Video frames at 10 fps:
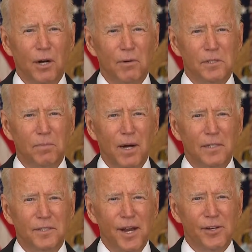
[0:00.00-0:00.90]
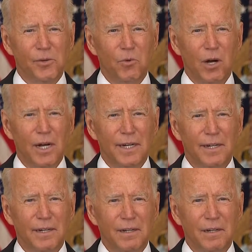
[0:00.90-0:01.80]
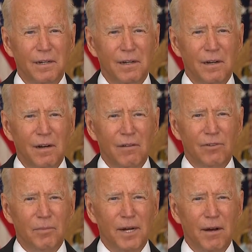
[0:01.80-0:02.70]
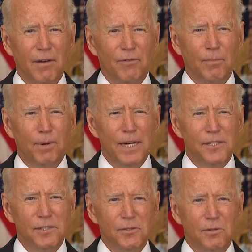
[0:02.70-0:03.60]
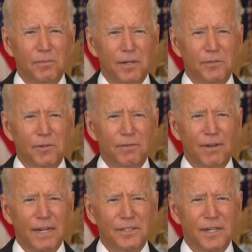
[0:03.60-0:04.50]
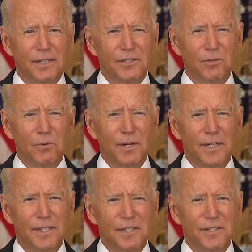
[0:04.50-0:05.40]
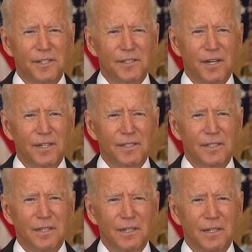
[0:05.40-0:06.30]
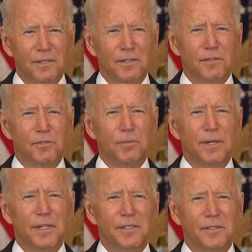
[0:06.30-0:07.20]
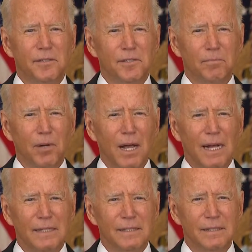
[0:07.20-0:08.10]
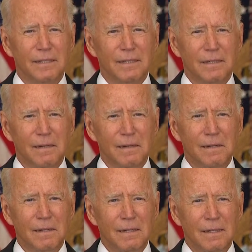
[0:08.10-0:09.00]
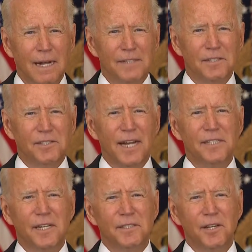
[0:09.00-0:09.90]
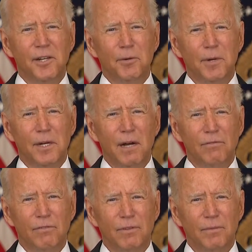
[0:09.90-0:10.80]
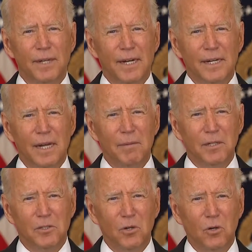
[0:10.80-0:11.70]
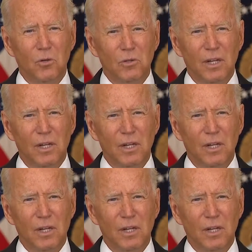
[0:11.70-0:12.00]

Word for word: our response nationwide, from caring for patients to administering vaccines to running testing sites to distributing s- supplies. As the states continue to recover from the economic toll